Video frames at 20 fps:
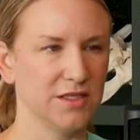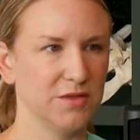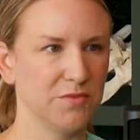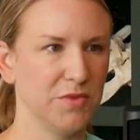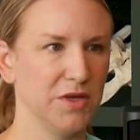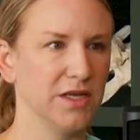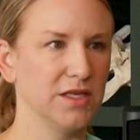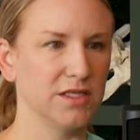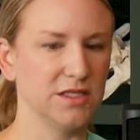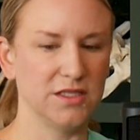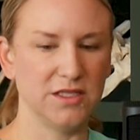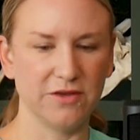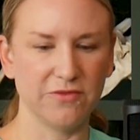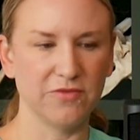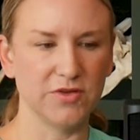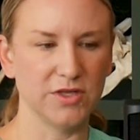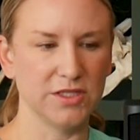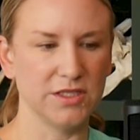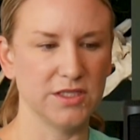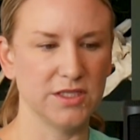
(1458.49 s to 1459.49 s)
The biggest
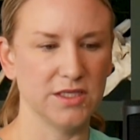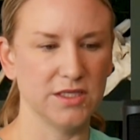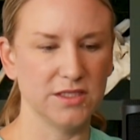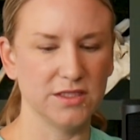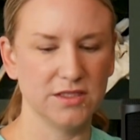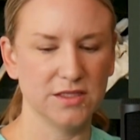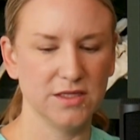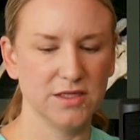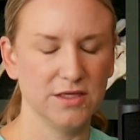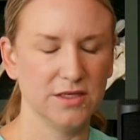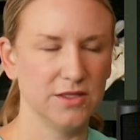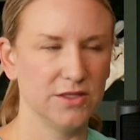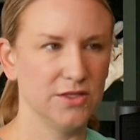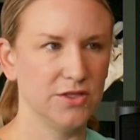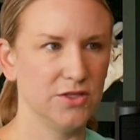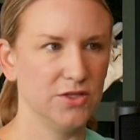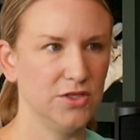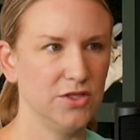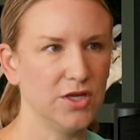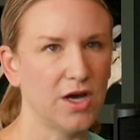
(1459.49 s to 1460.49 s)
difference is
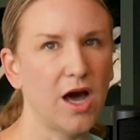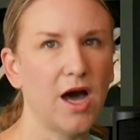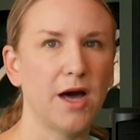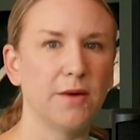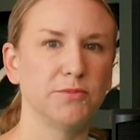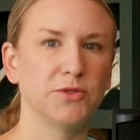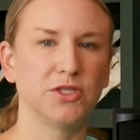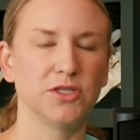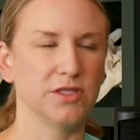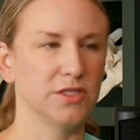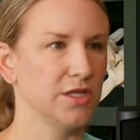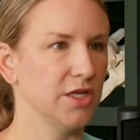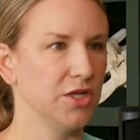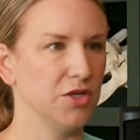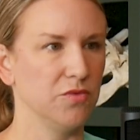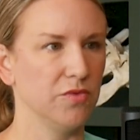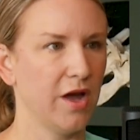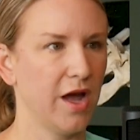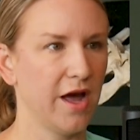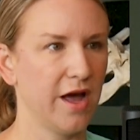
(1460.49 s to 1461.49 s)
the options that
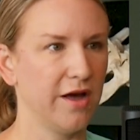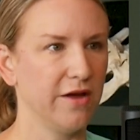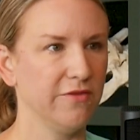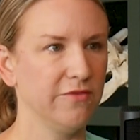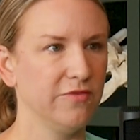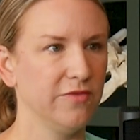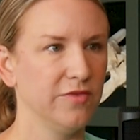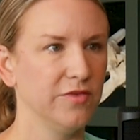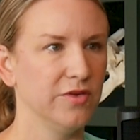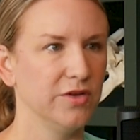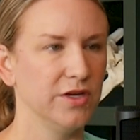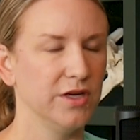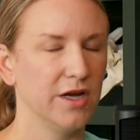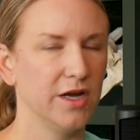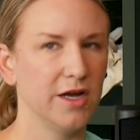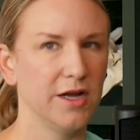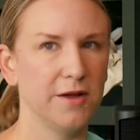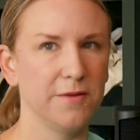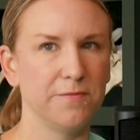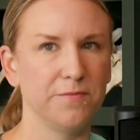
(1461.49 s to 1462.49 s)
you have
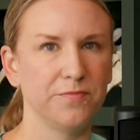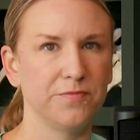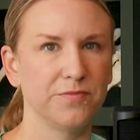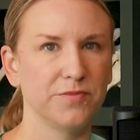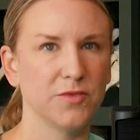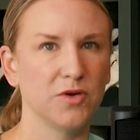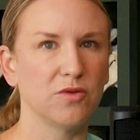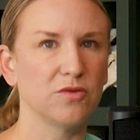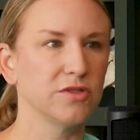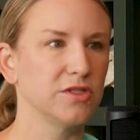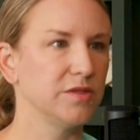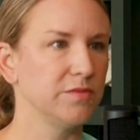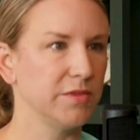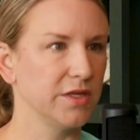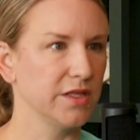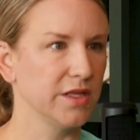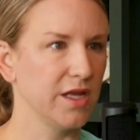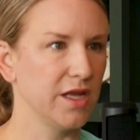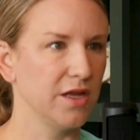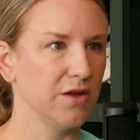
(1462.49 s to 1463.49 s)

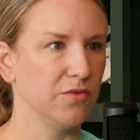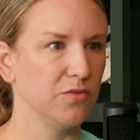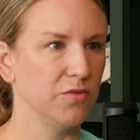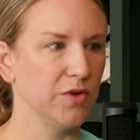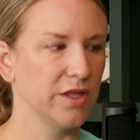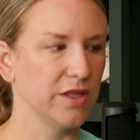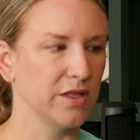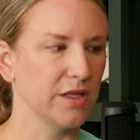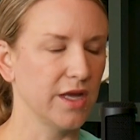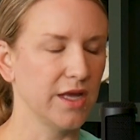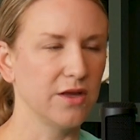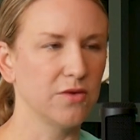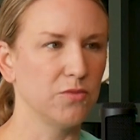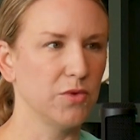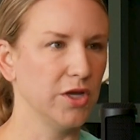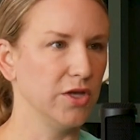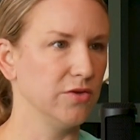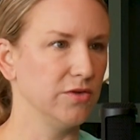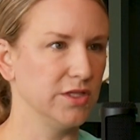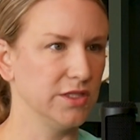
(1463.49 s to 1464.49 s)
ultimately with like
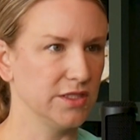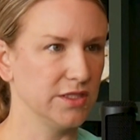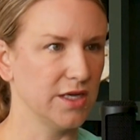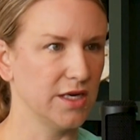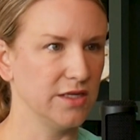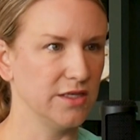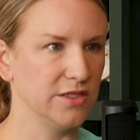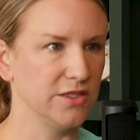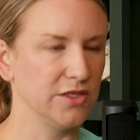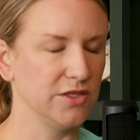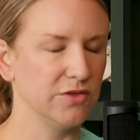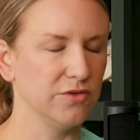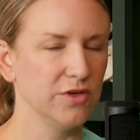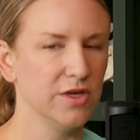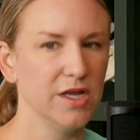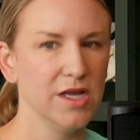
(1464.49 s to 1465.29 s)
what you decide to do.